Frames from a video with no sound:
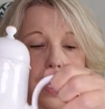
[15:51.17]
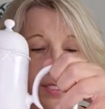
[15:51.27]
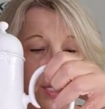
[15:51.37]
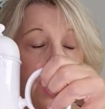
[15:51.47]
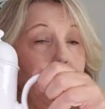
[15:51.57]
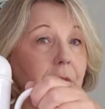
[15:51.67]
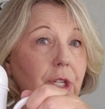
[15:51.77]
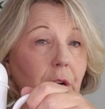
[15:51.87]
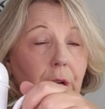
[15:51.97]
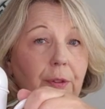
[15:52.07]
So I'm going to
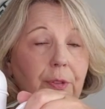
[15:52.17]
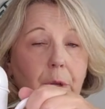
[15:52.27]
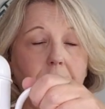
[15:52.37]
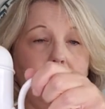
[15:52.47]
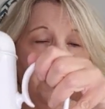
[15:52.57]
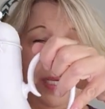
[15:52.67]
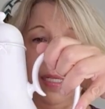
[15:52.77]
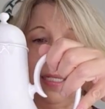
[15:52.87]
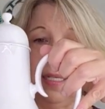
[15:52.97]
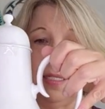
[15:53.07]
show you a few of the
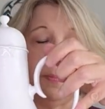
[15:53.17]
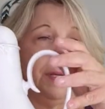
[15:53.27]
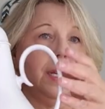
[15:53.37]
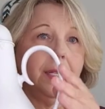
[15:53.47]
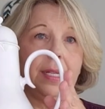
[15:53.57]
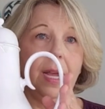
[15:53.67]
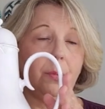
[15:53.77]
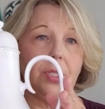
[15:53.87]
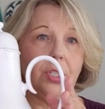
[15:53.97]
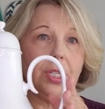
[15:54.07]
pieces because I
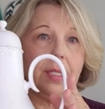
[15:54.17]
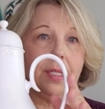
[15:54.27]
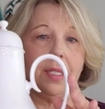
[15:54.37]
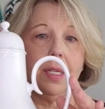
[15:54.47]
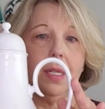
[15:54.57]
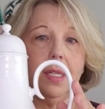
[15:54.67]
was just